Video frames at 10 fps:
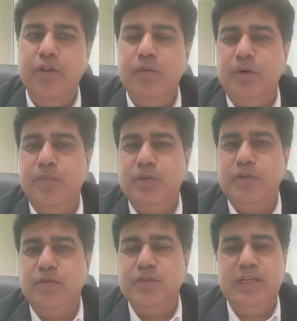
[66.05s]
the purpose
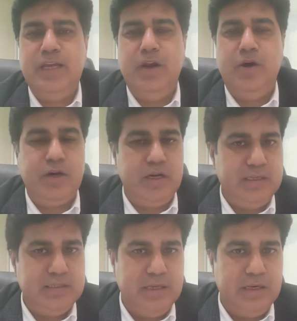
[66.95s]
of sale or
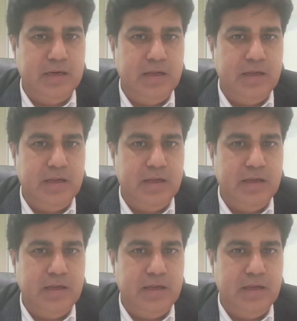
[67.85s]
resale.